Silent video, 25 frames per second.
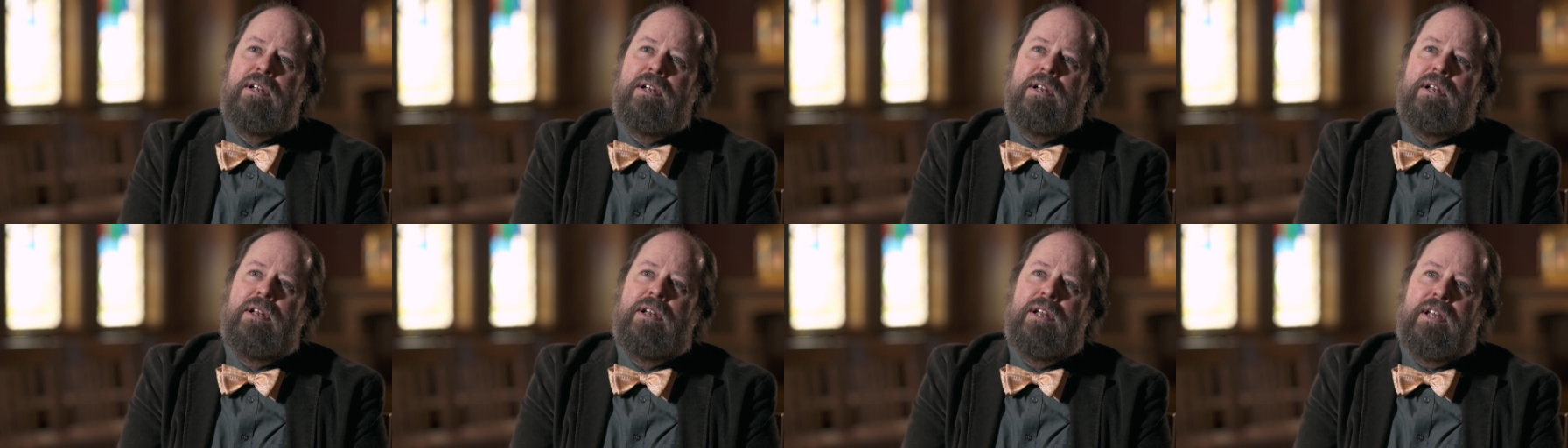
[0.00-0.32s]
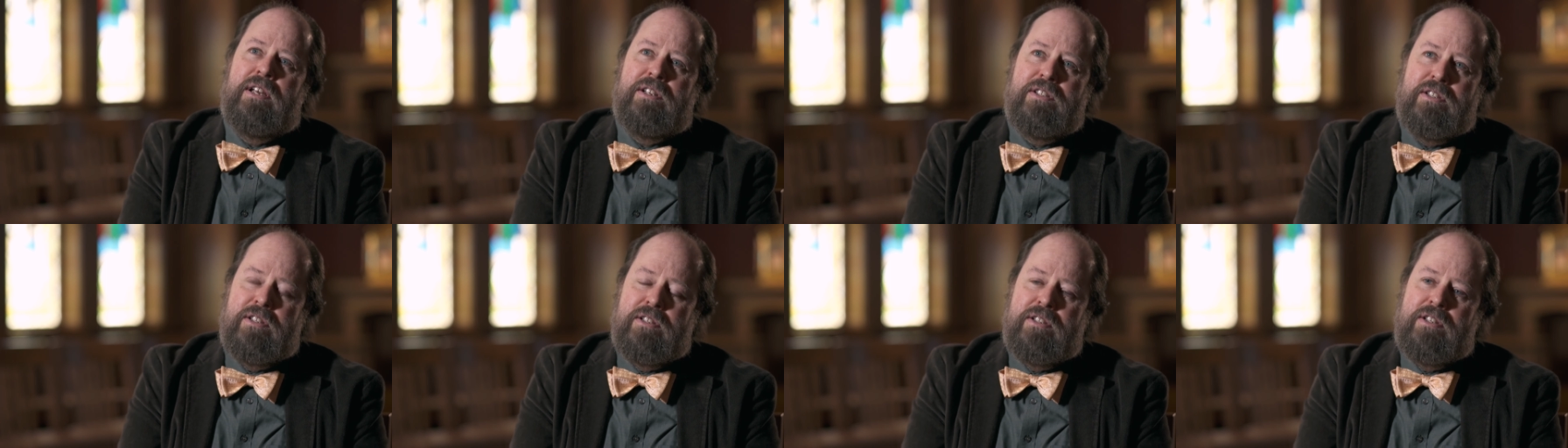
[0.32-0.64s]

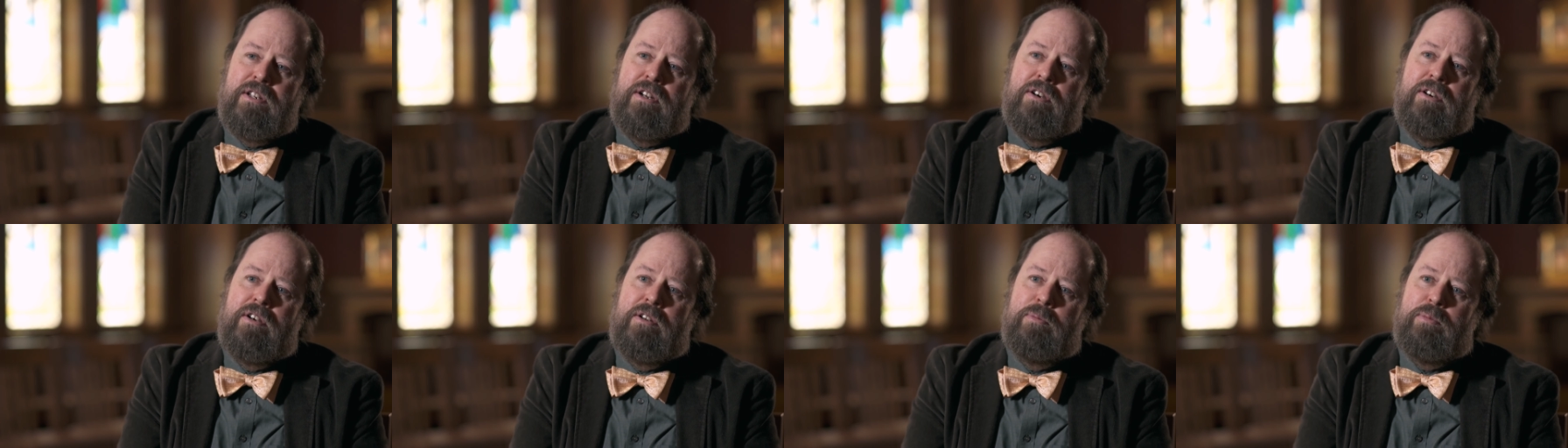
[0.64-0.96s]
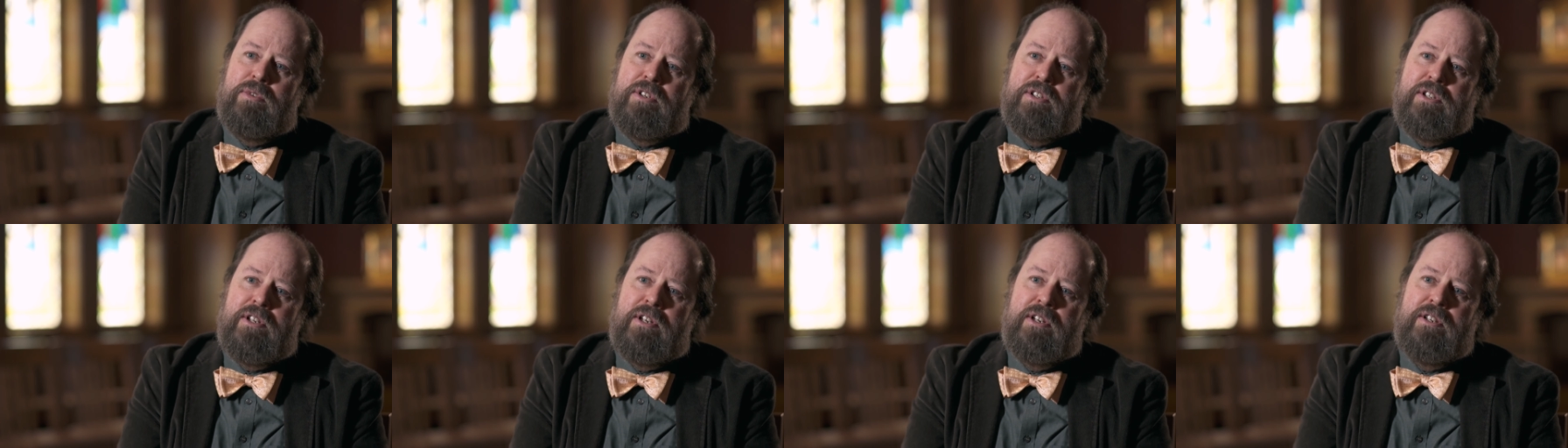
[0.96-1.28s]
necessary
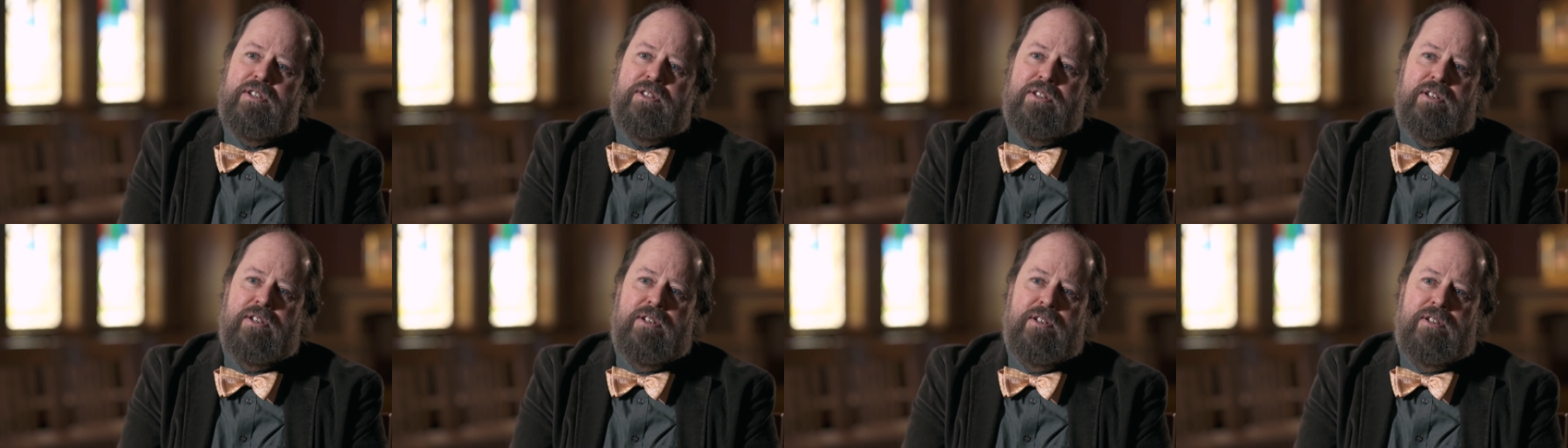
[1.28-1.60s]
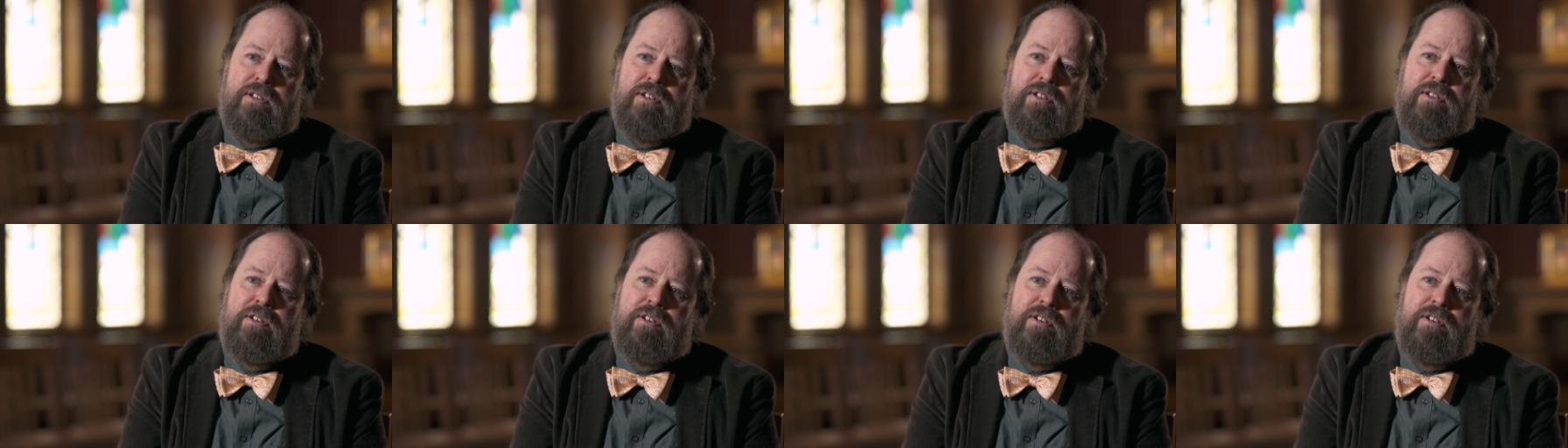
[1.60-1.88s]
precisely to the